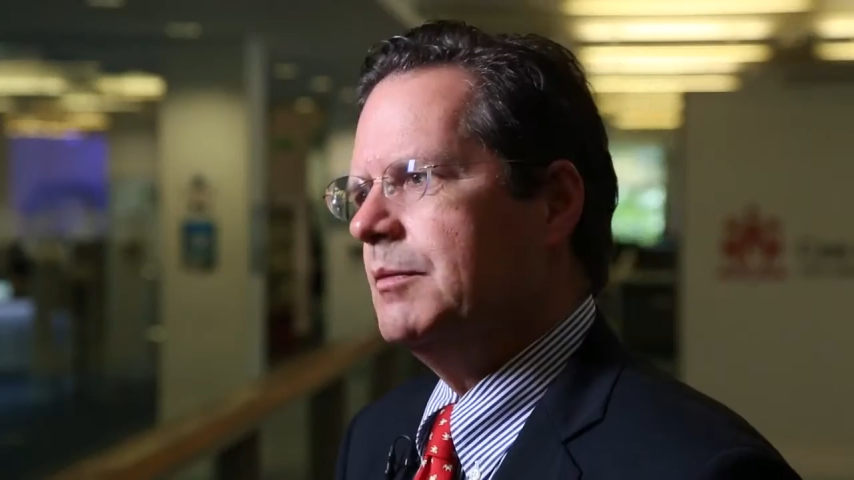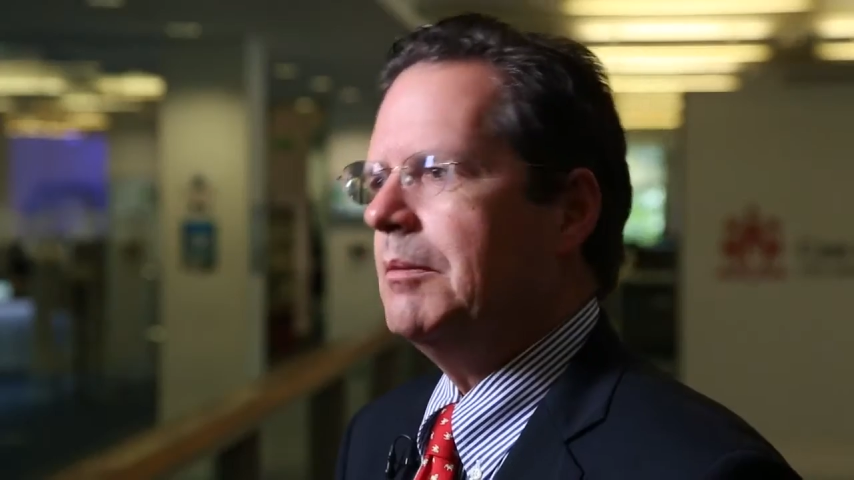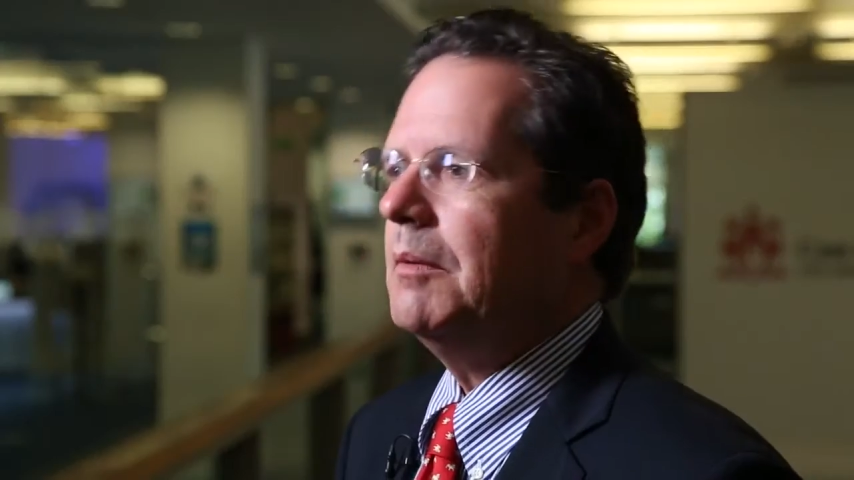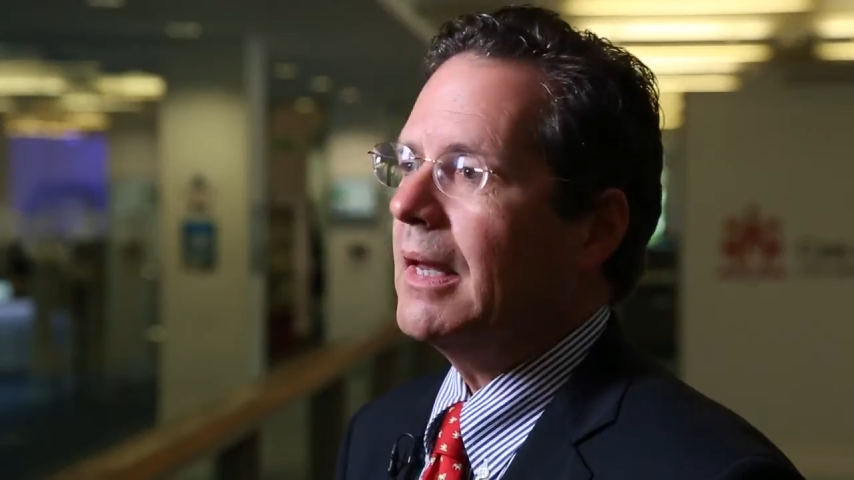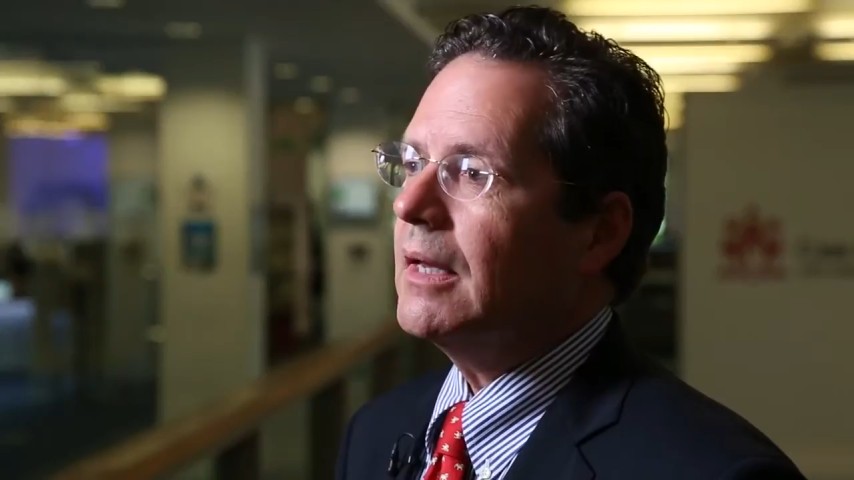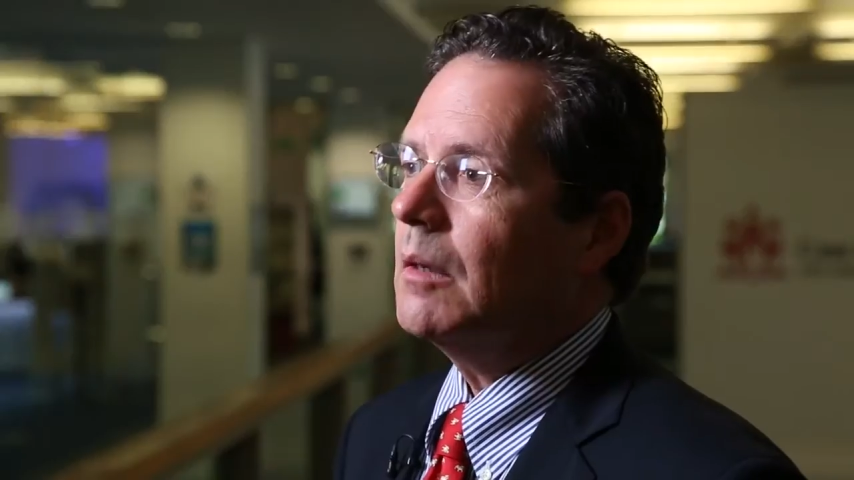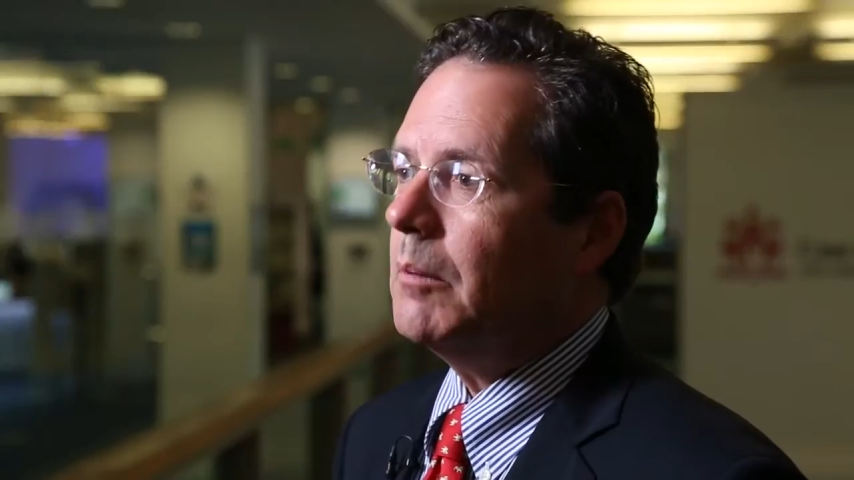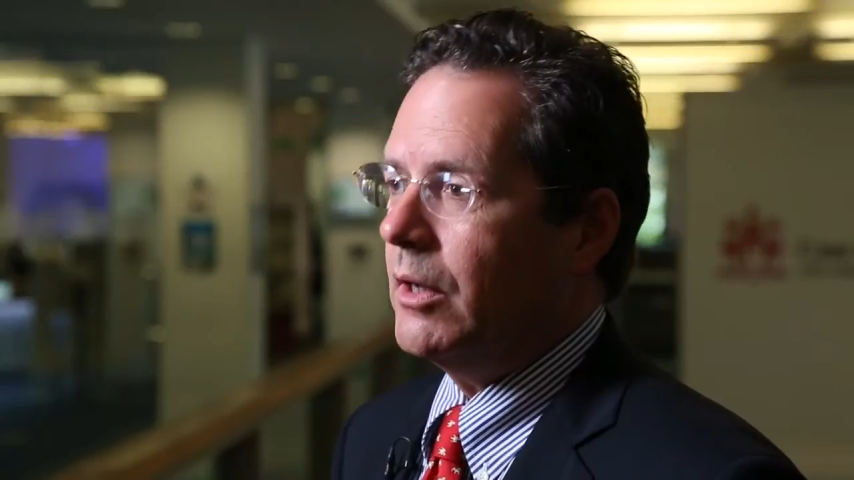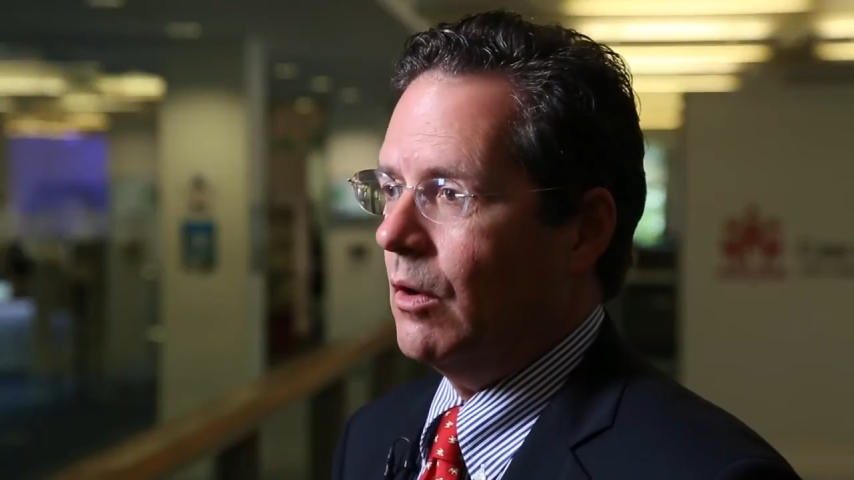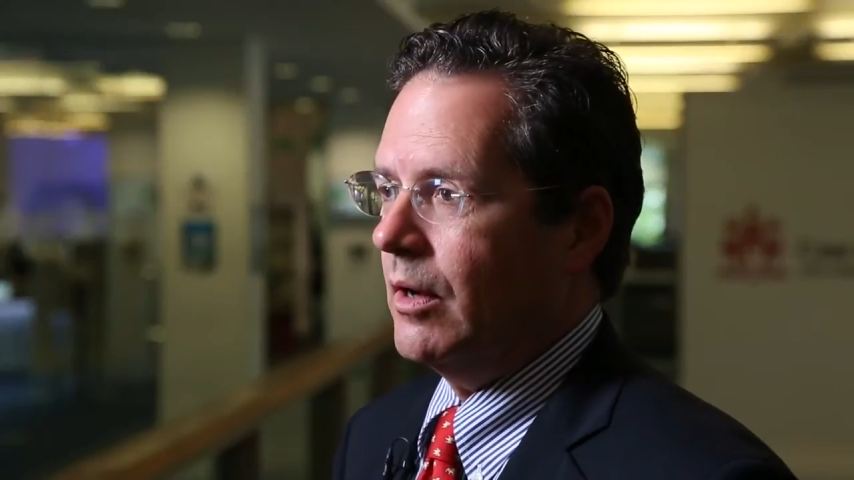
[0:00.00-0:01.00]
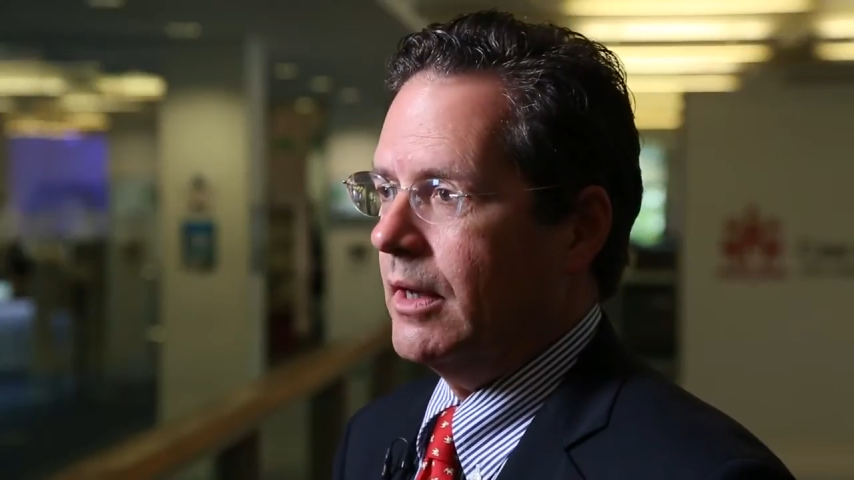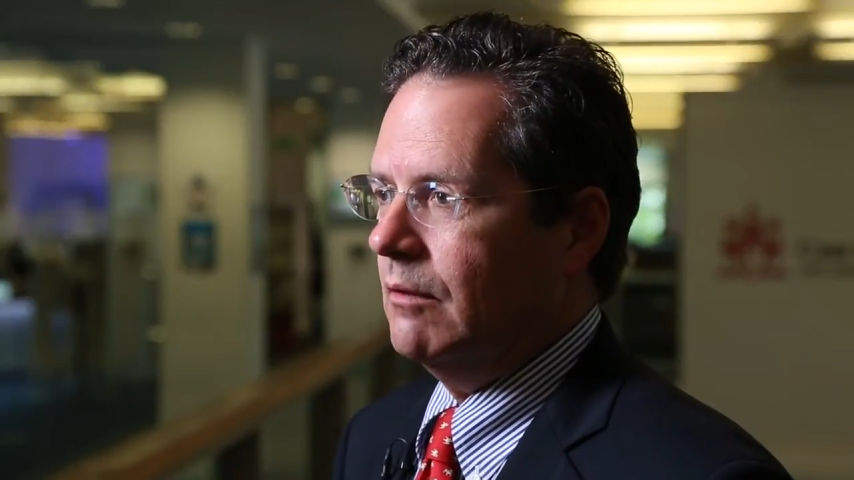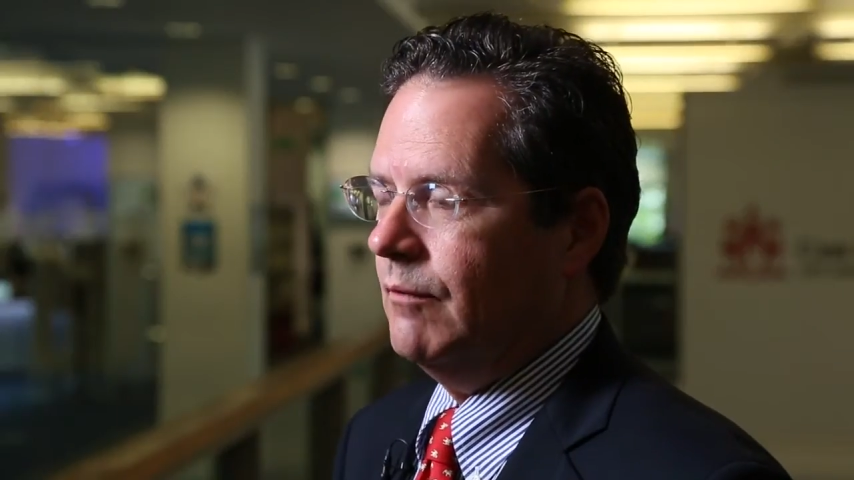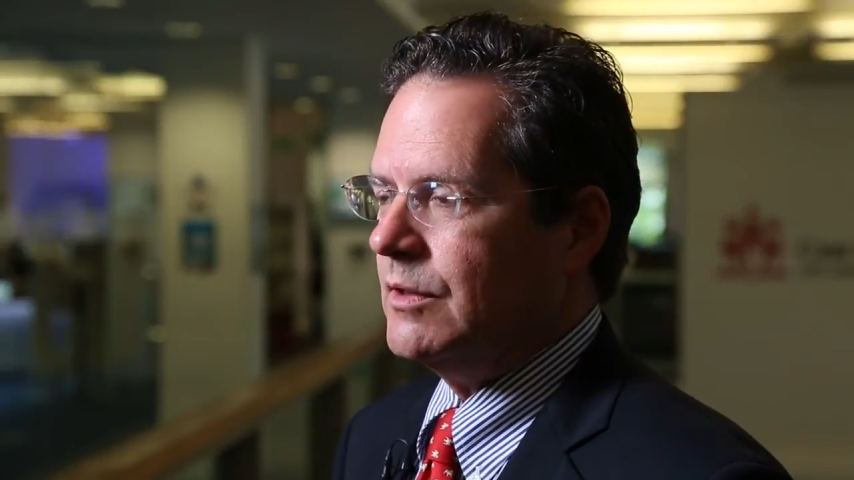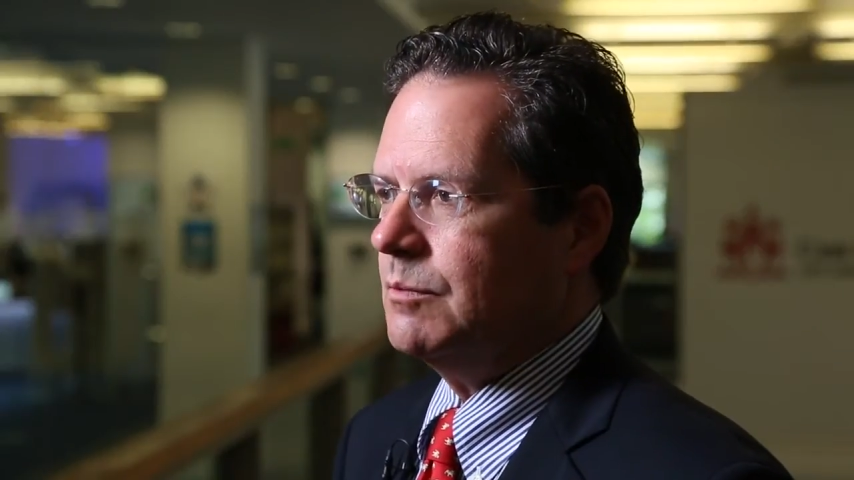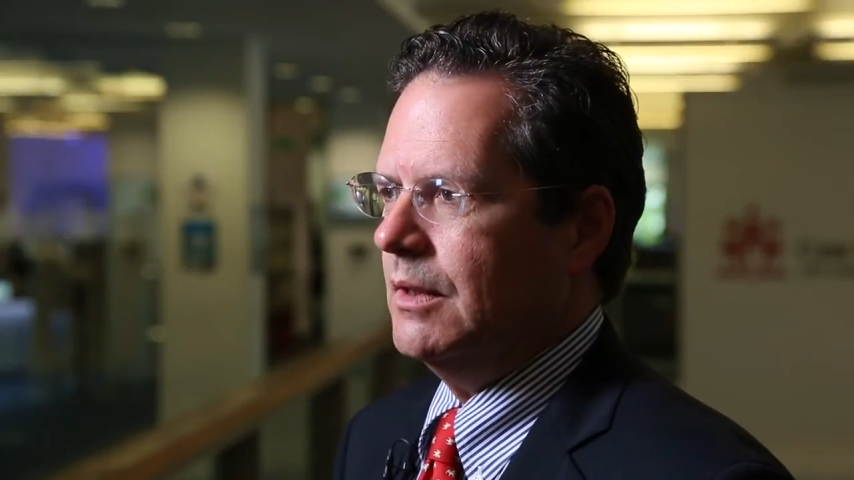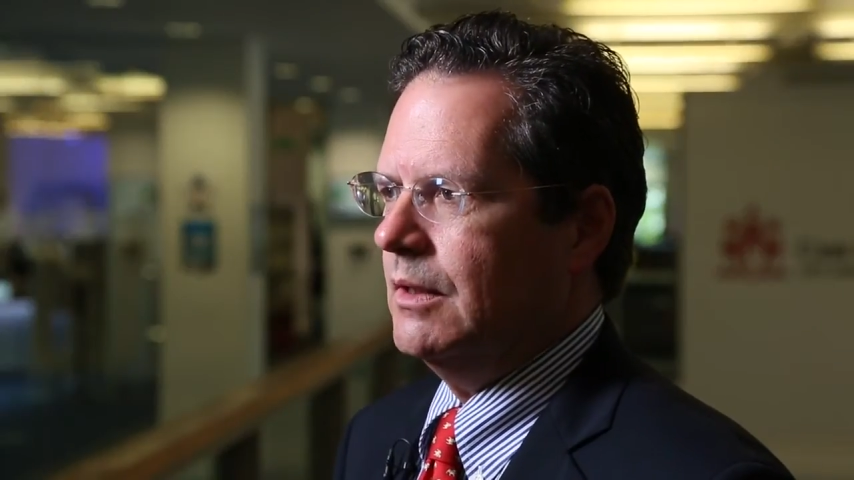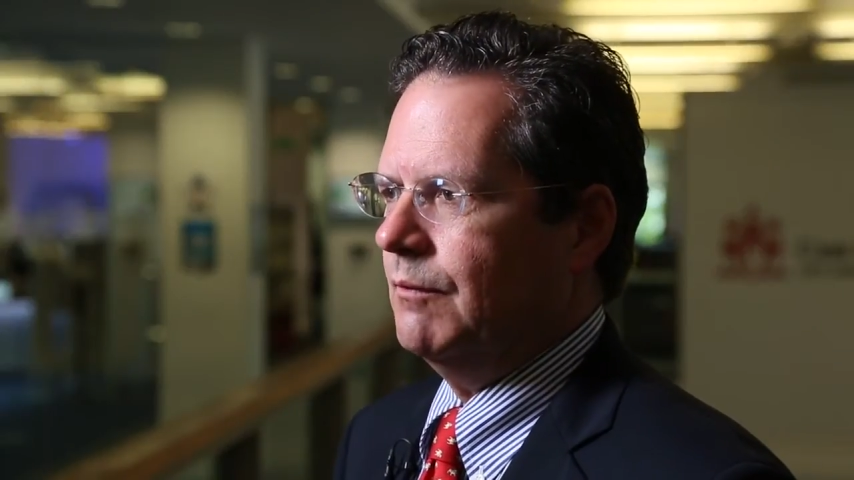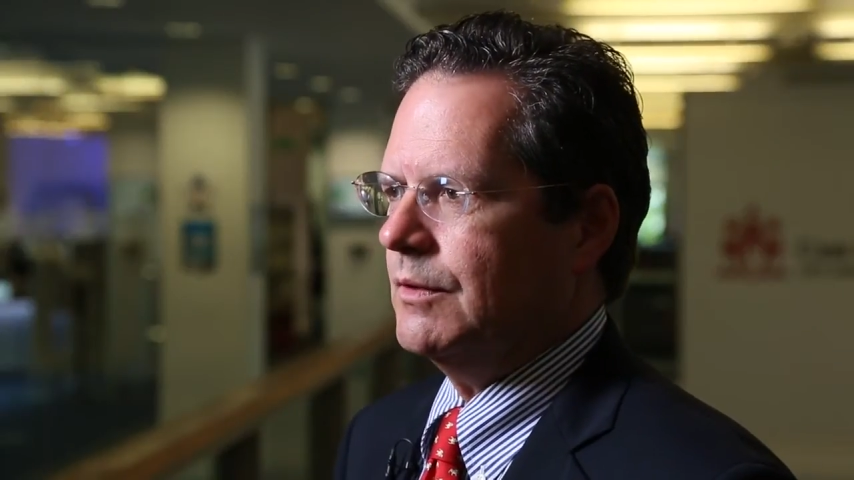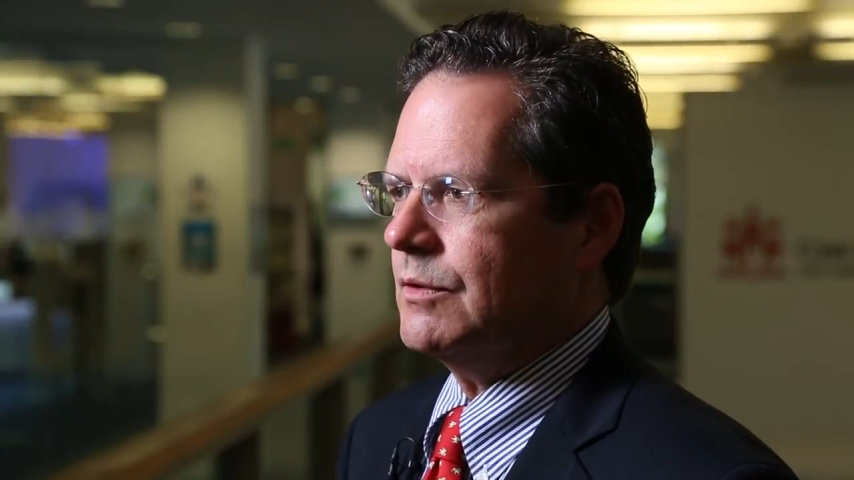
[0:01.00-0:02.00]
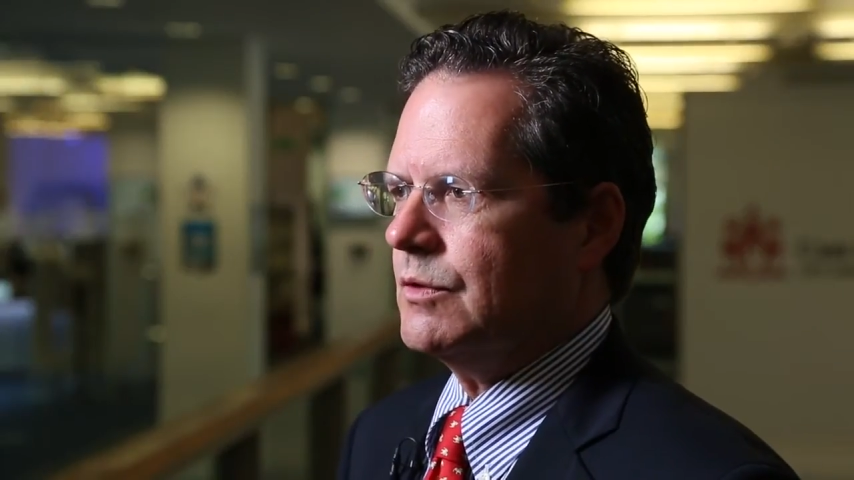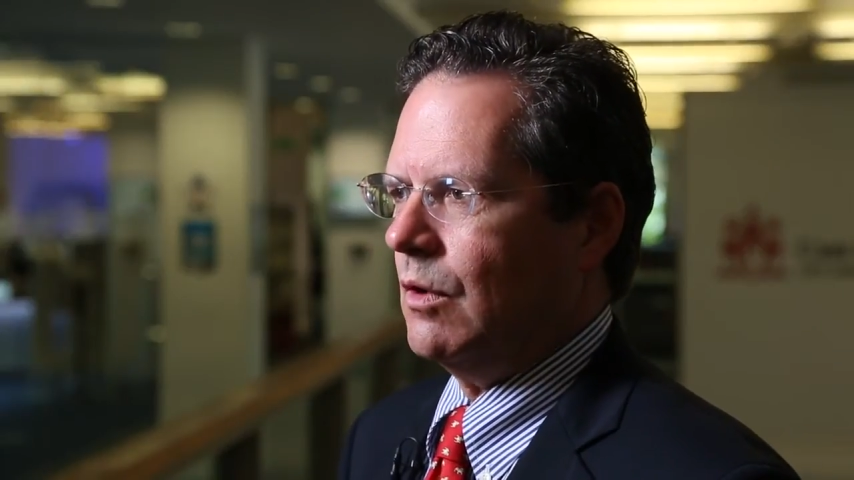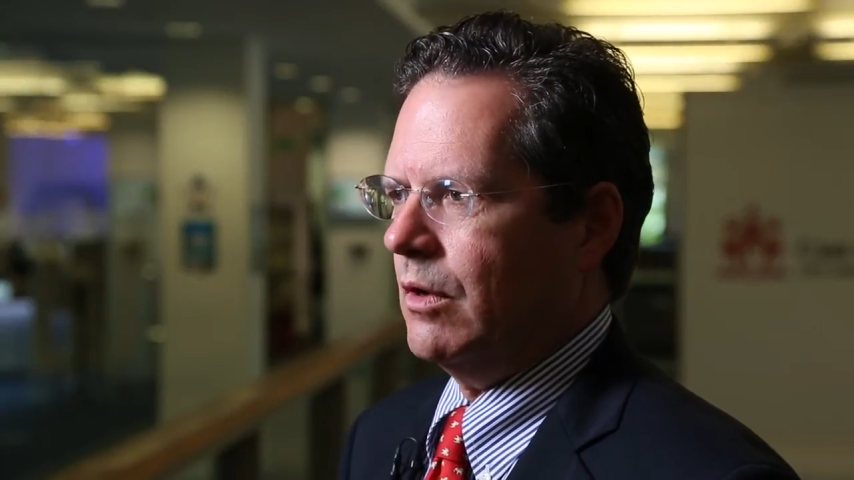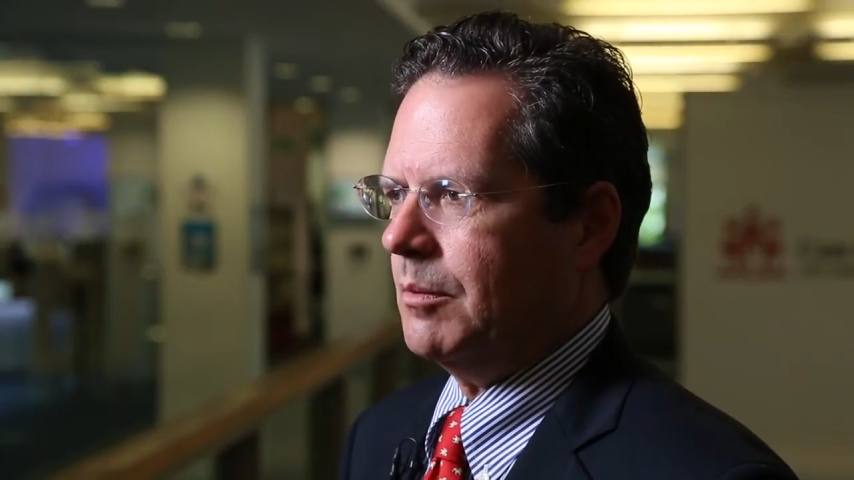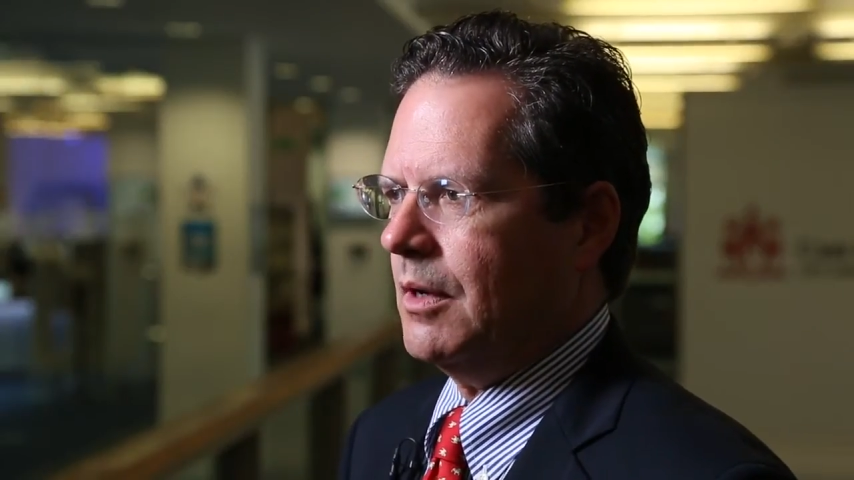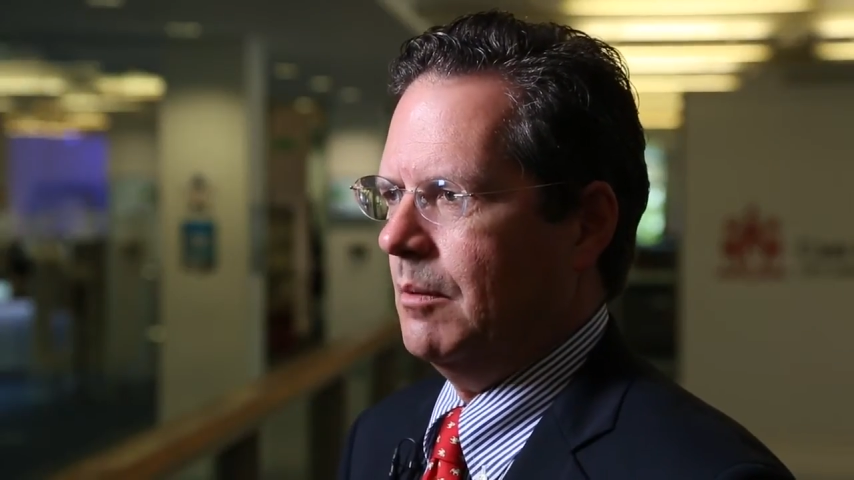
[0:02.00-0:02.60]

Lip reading: maybe making a minority investment if it's a startup